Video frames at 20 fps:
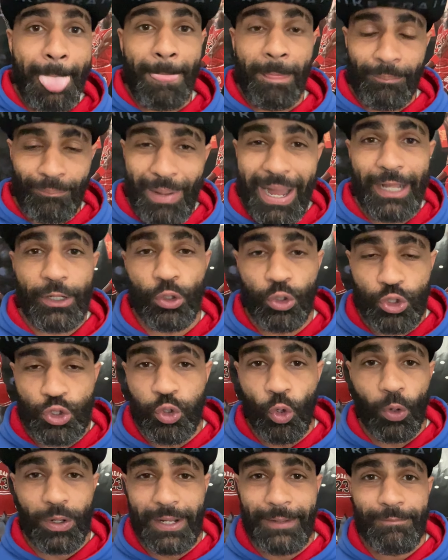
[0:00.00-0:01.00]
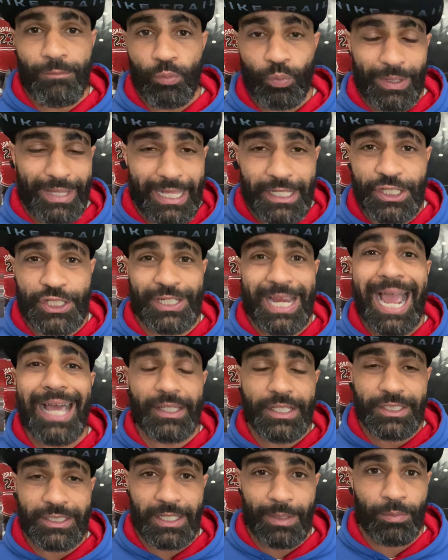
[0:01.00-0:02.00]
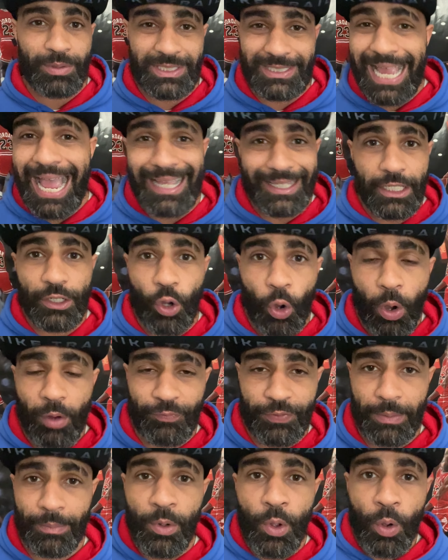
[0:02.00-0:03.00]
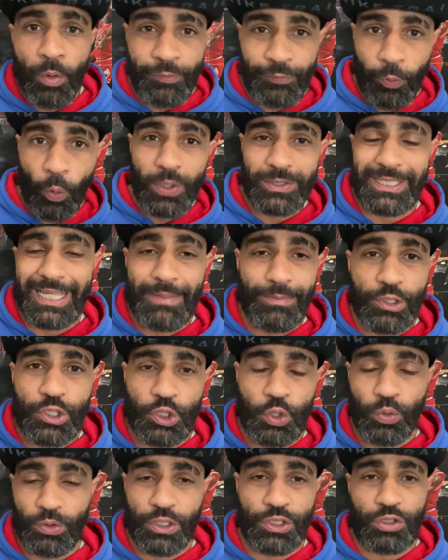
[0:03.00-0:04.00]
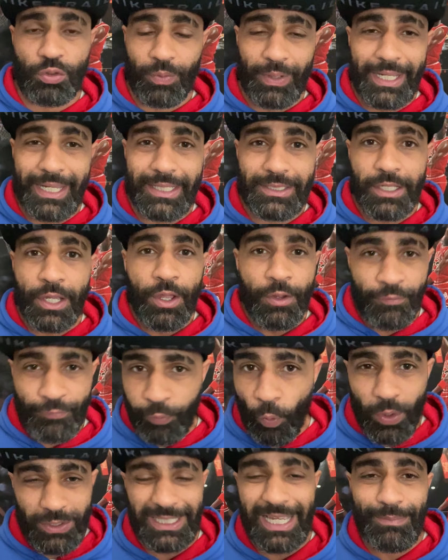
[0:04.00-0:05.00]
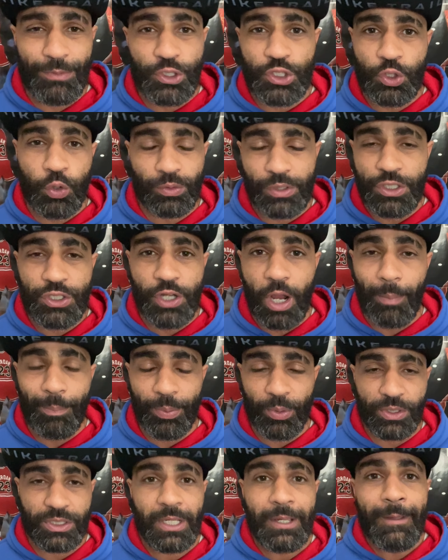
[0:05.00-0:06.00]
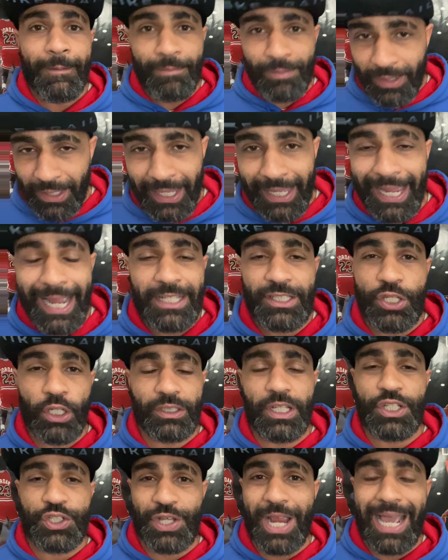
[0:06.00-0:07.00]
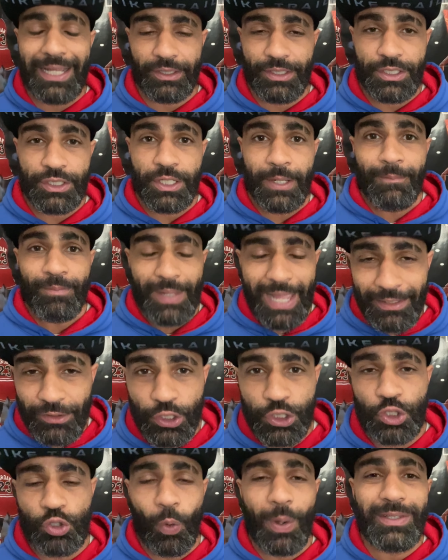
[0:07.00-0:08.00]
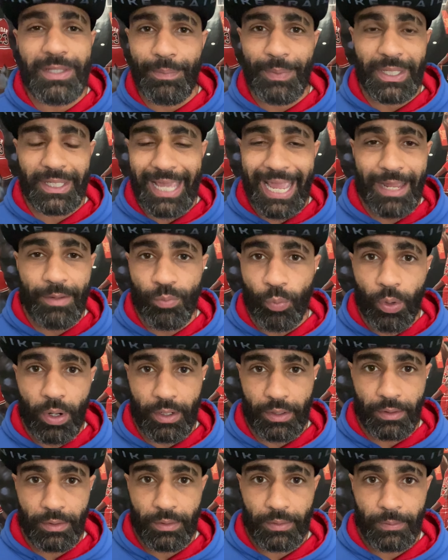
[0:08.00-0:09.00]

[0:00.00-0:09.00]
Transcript: Michael Jordan, where they challenged him, sagging off him, forcing him to shoot the threes, forcing him to shoot the jumpers. He took the challenge and destroyed them in game one,